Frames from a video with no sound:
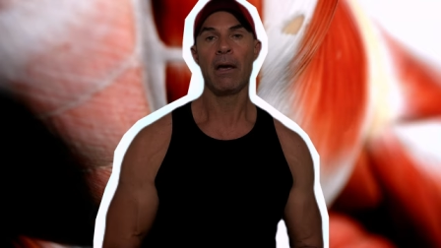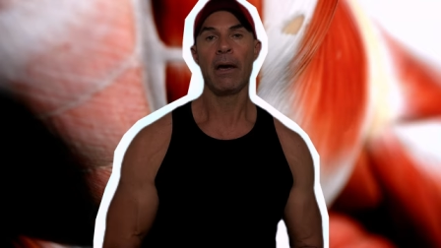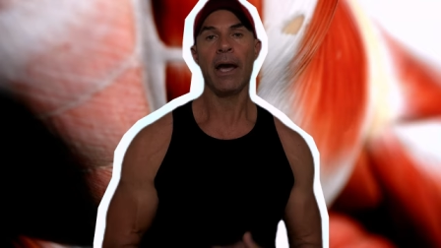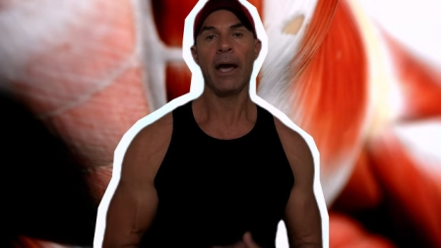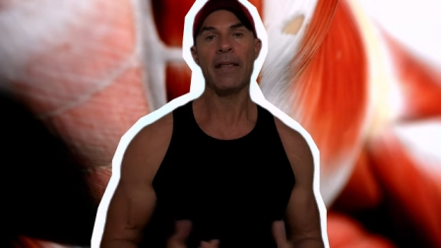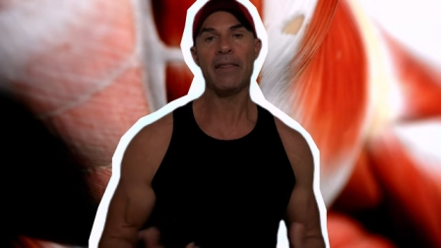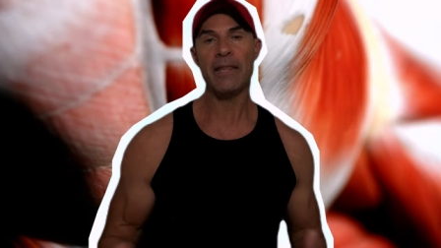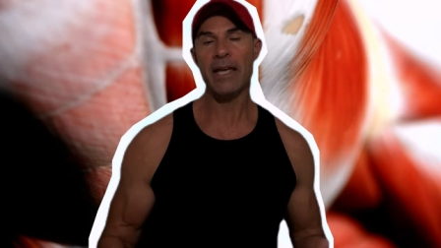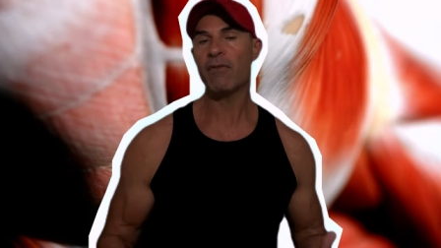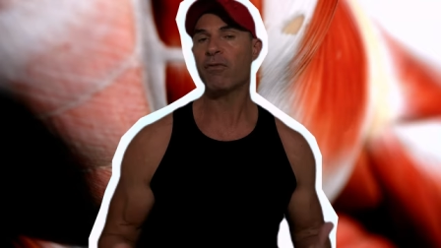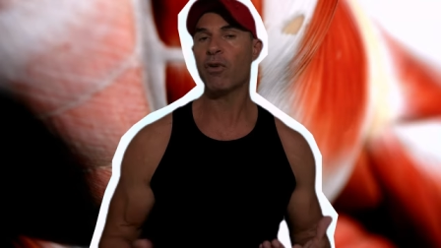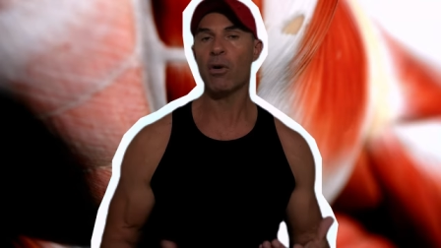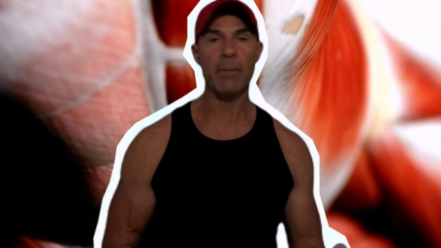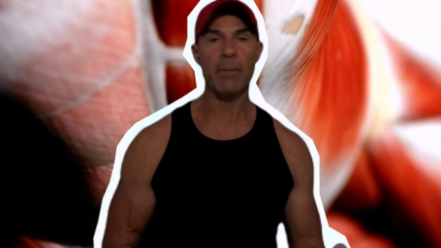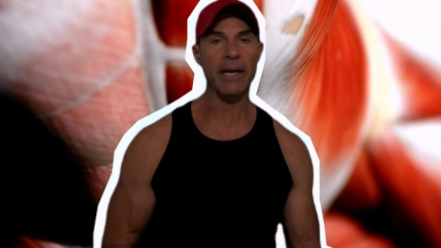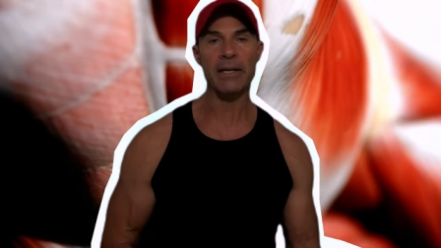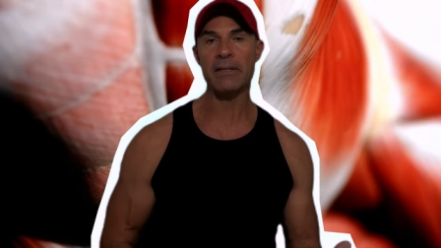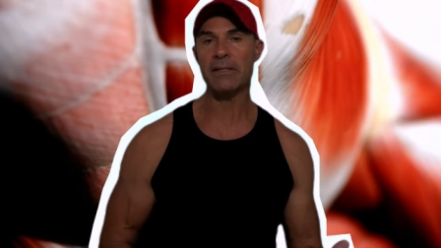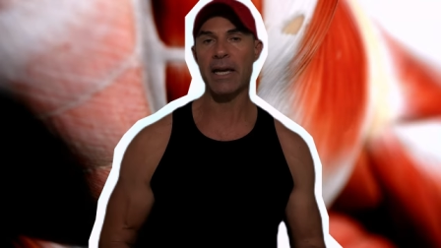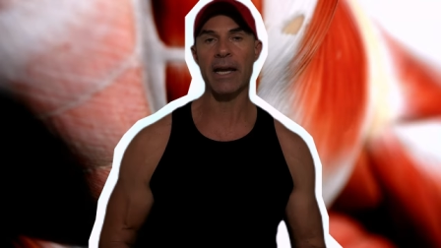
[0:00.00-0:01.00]
and therefore
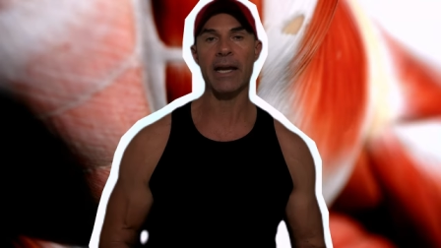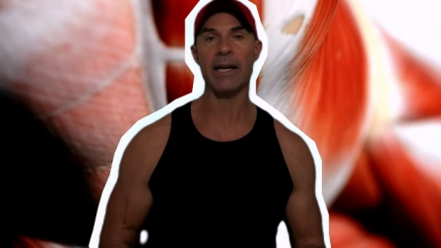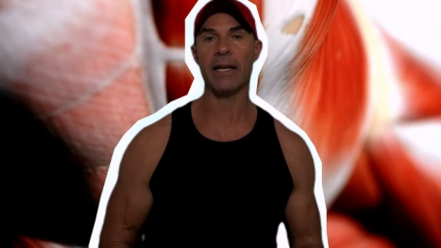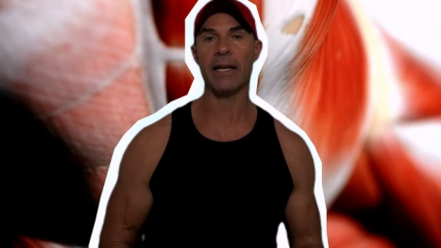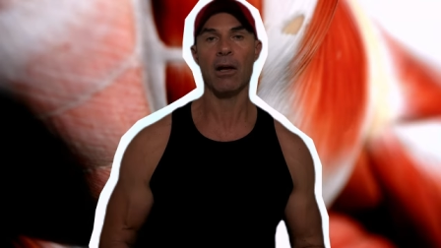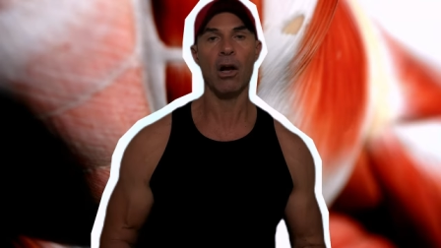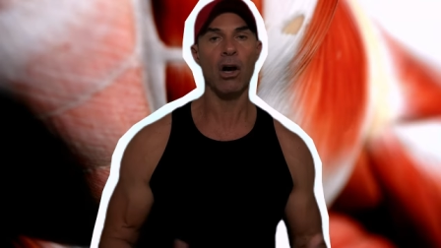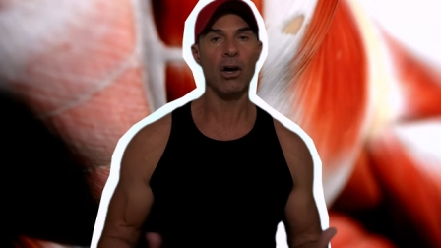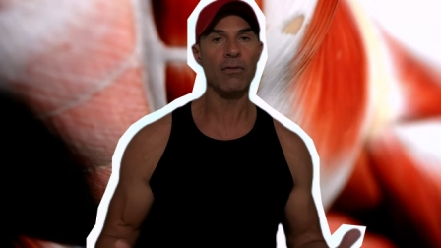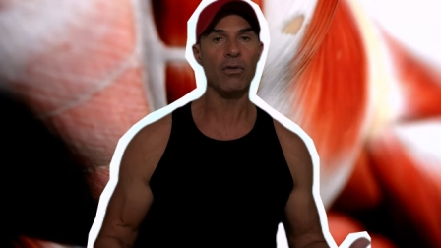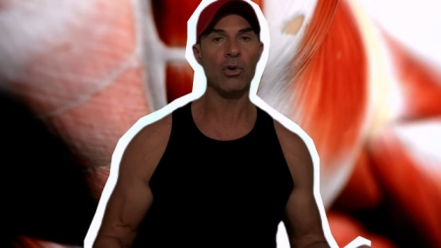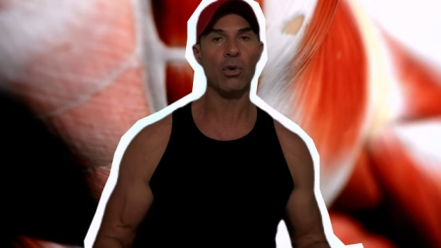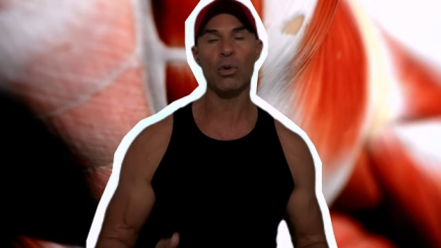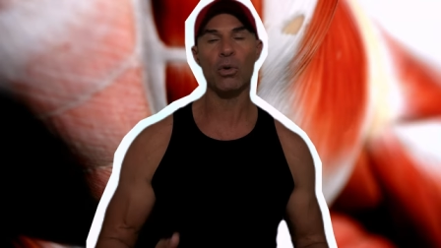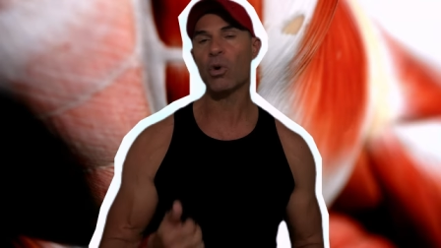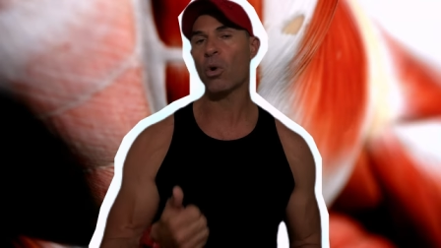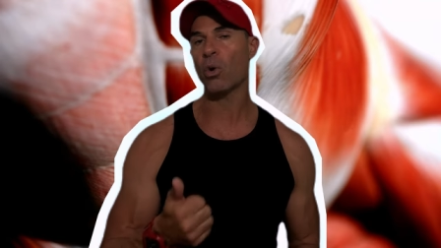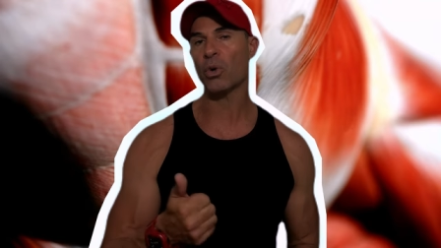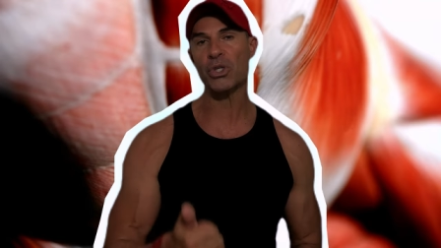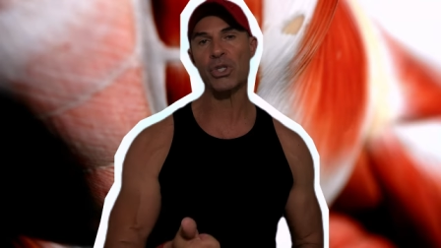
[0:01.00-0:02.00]
maintaining overall
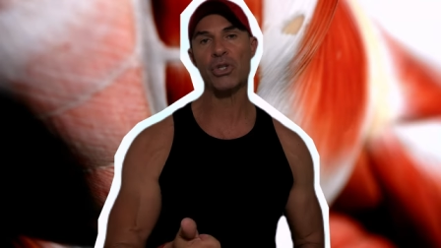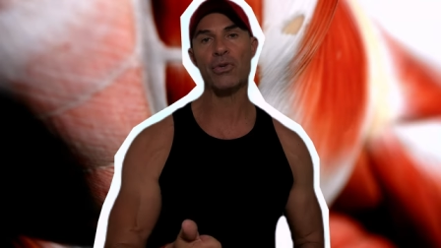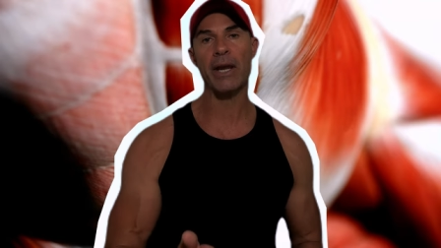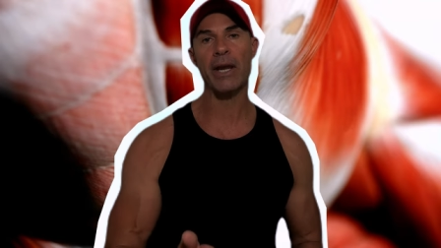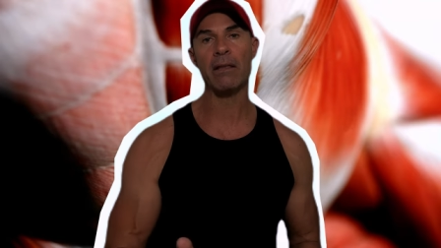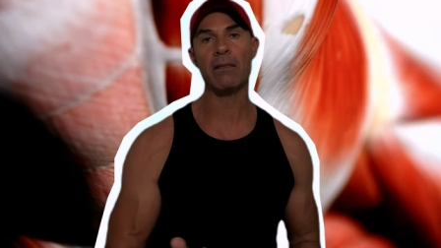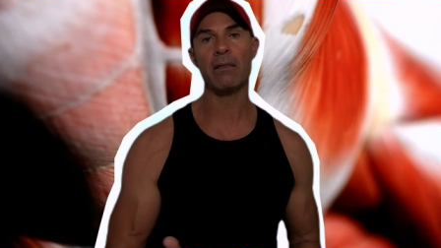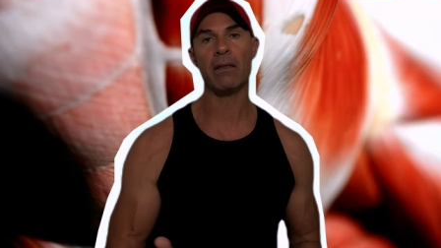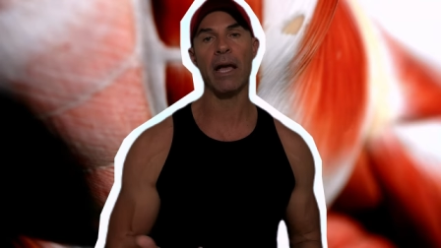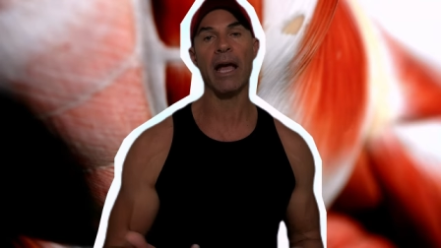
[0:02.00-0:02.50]
core strength